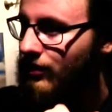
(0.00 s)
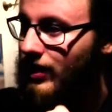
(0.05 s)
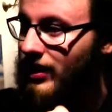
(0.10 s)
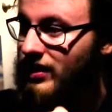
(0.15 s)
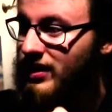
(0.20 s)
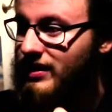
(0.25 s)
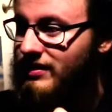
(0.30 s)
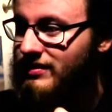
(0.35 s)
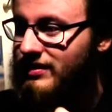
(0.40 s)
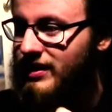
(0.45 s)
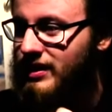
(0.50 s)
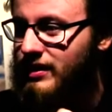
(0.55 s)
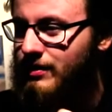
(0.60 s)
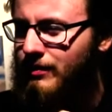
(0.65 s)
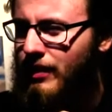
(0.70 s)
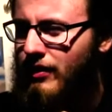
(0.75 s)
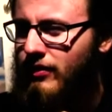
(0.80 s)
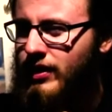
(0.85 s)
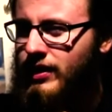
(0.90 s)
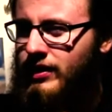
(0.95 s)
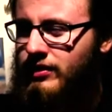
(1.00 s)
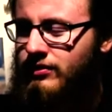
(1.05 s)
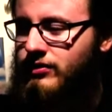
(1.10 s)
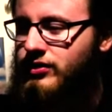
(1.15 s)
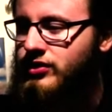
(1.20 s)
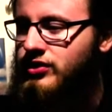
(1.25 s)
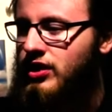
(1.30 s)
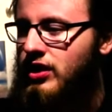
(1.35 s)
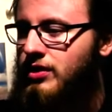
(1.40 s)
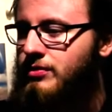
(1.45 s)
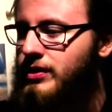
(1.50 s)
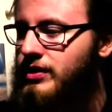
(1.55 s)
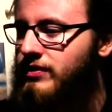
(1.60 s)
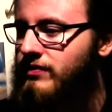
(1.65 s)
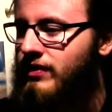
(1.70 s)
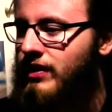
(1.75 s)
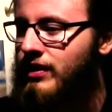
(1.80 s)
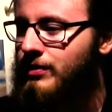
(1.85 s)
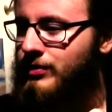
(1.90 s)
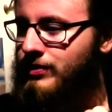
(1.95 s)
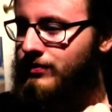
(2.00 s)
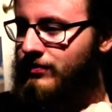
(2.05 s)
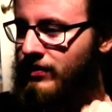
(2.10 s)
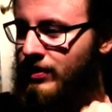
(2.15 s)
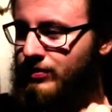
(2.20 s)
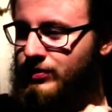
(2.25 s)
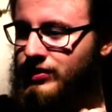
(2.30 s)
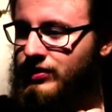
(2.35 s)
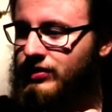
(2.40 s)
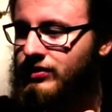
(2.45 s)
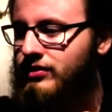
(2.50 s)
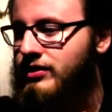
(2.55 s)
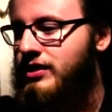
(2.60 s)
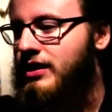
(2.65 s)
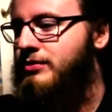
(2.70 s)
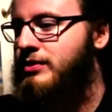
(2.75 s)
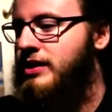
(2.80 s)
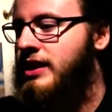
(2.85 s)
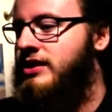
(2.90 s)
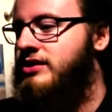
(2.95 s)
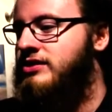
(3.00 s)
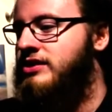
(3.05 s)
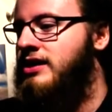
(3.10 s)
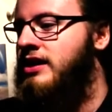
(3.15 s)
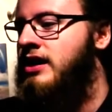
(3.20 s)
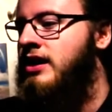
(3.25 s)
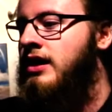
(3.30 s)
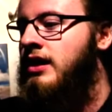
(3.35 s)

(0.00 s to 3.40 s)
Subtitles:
Well, I think it's like an American or a German pharmaceutical company, actually.